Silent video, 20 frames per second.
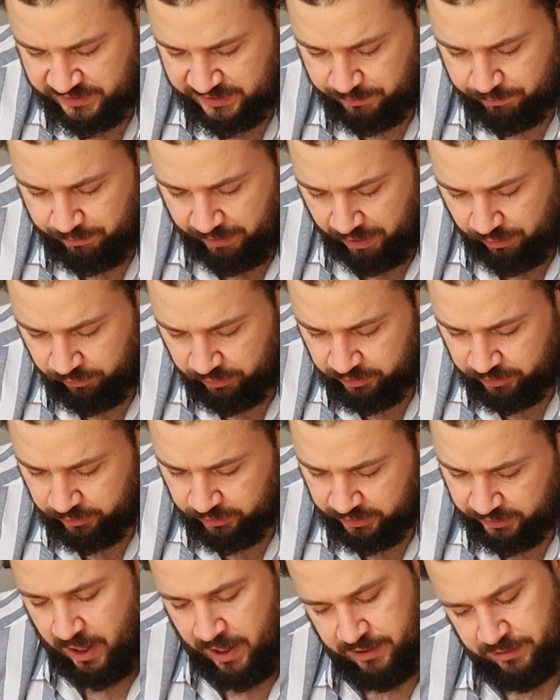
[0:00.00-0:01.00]

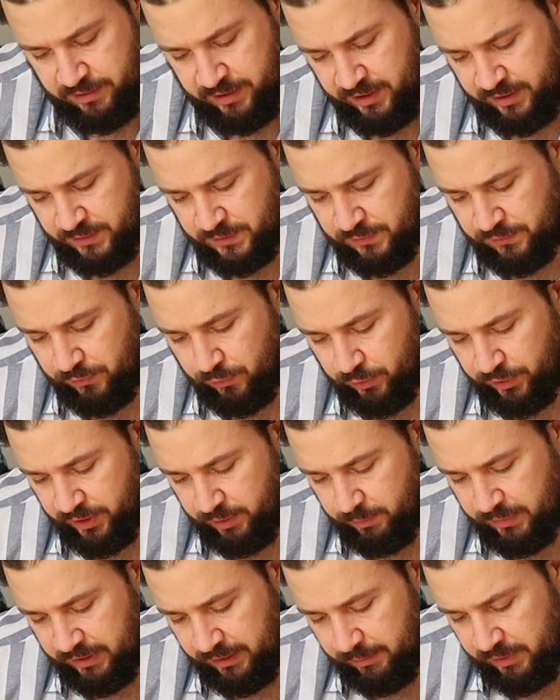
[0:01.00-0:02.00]
Submariner, I think it's
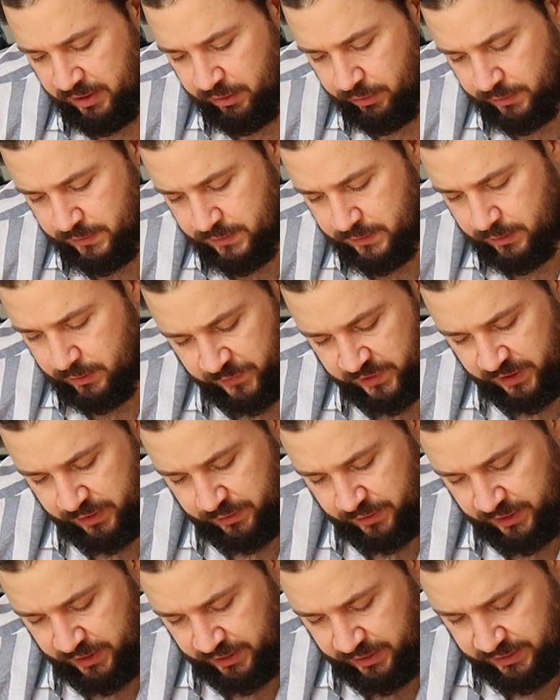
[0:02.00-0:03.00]
40 millimeters.
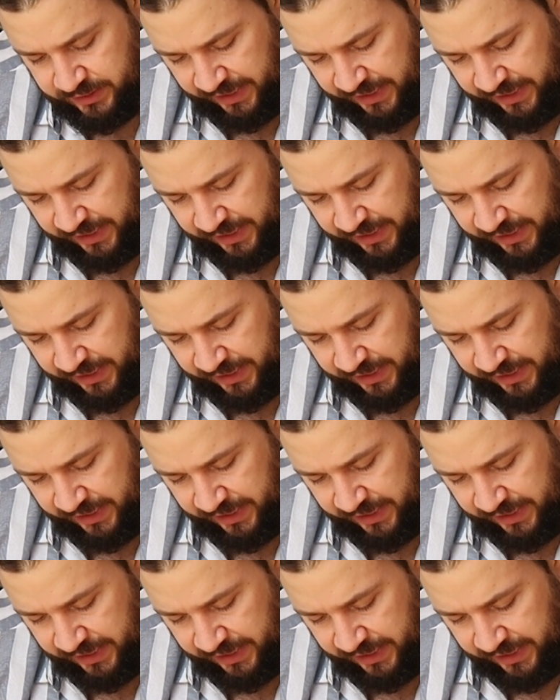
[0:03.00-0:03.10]
The